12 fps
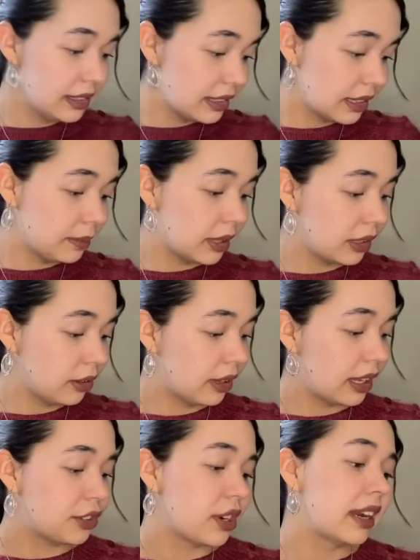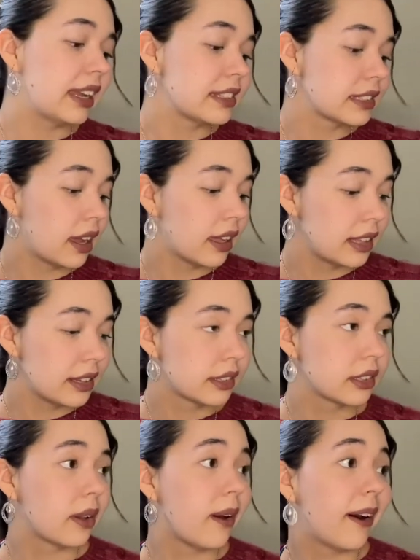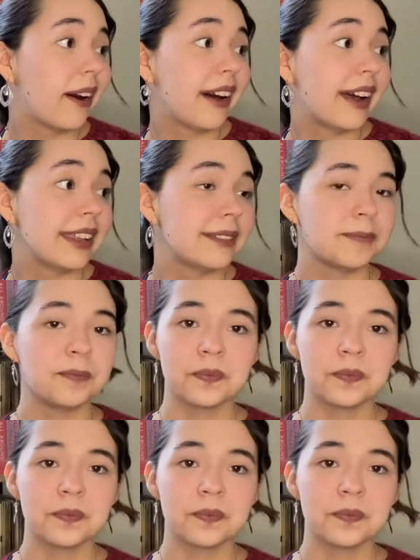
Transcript: something new that I tried. I saw this on